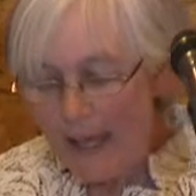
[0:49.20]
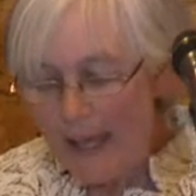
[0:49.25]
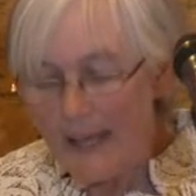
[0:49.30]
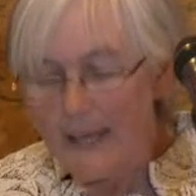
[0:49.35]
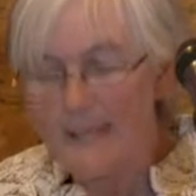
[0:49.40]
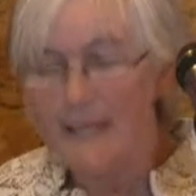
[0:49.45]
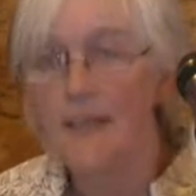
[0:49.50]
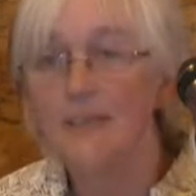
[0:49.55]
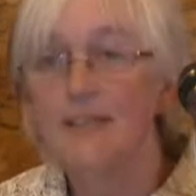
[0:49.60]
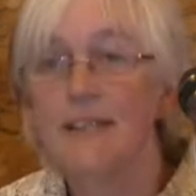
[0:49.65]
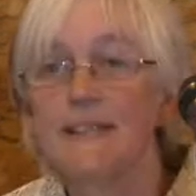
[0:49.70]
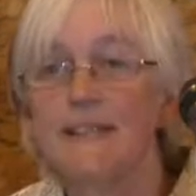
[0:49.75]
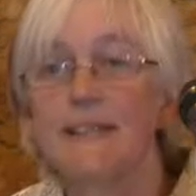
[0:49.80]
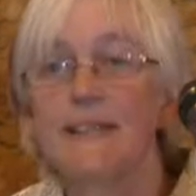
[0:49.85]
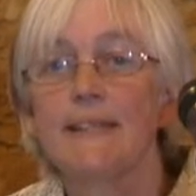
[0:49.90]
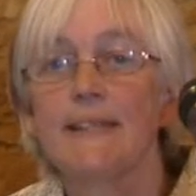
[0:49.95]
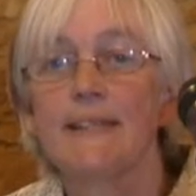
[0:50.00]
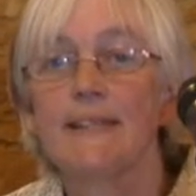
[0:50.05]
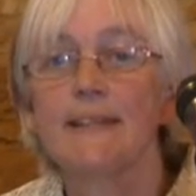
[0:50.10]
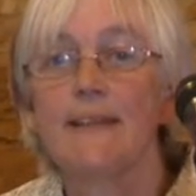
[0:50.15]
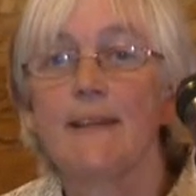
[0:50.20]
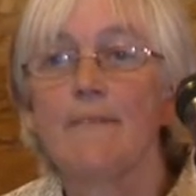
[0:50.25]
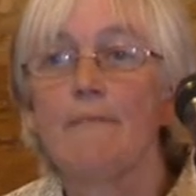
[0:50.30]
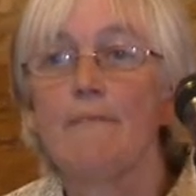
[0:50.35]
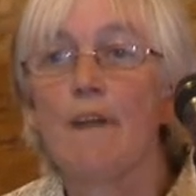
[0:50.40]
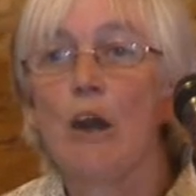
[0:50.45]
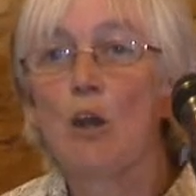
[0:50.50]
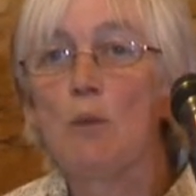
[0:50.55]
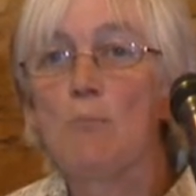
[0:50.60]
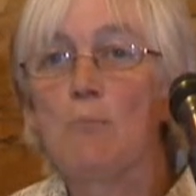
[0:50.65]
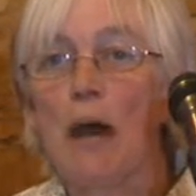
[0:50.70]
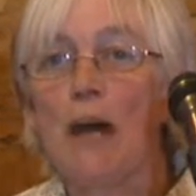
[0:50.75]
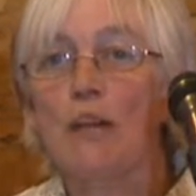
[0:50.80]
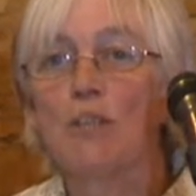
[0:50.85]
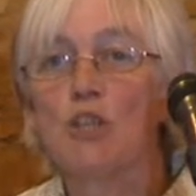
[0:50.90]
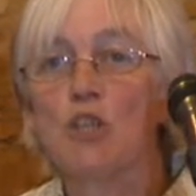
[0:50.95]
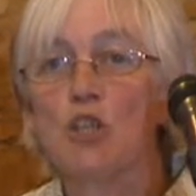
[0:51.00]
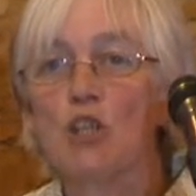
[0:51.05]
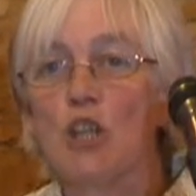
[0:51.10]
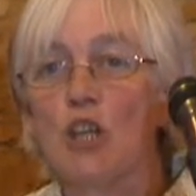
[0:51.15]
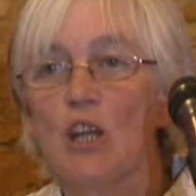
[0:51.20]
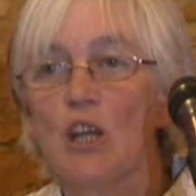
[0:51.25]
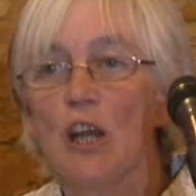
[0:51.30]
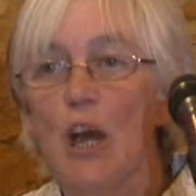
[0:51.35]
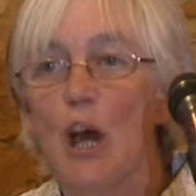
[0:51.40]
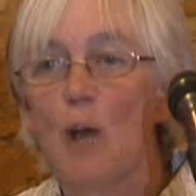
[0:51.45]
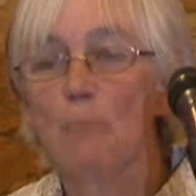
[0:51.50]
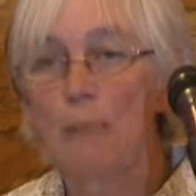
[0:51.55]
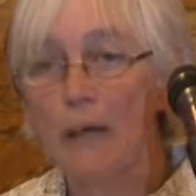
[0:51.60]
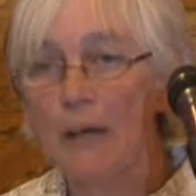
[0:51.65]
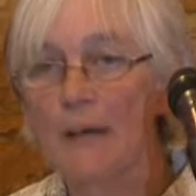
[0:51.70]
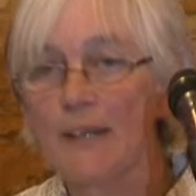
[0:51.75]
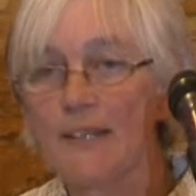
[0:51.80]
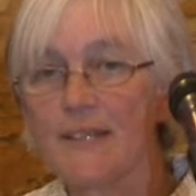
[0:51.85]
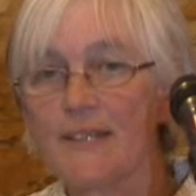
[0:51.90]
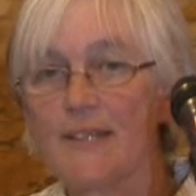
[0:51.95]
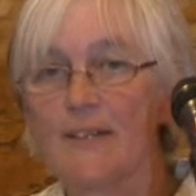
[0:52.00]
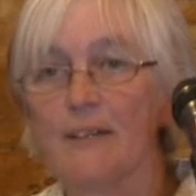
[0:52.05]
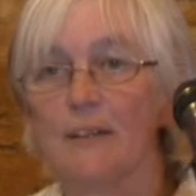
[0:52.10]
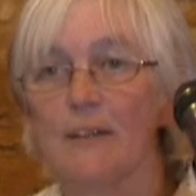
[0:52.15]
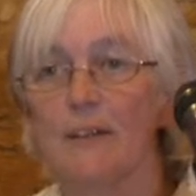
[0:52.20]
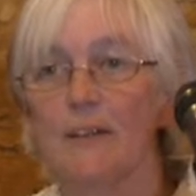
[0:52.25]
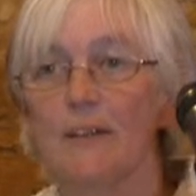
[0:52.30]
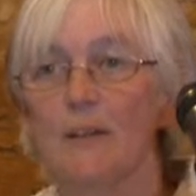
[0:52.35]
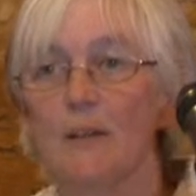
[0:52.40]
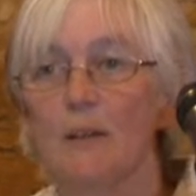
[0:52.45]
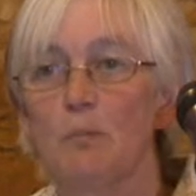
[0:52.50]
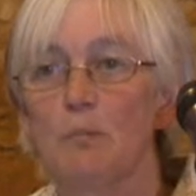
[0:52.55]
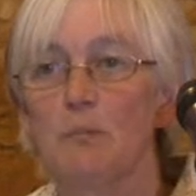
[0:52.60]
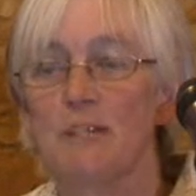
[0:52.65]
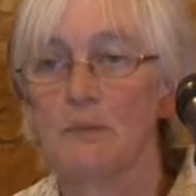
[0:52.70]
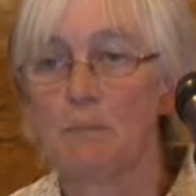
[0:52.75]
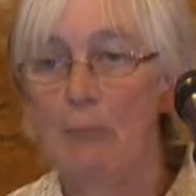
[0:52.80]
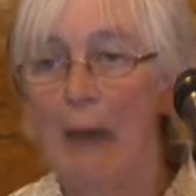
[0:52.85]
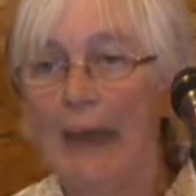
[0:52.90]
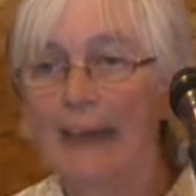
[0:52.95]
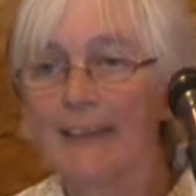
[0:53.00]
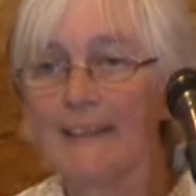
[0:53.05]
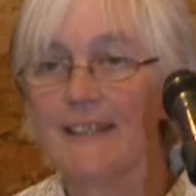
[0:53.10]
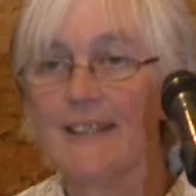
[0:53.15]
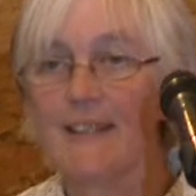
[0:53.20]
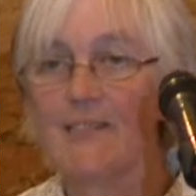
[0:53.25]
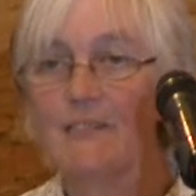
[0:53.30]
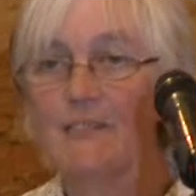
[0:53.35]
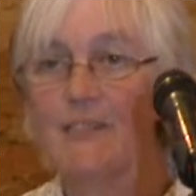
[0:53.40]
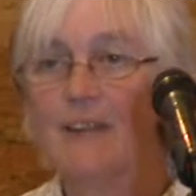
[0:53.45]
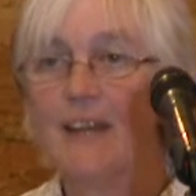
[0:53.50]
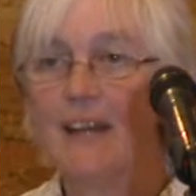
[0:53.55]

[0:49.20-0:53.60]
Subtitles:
So this is very much a personal perspective.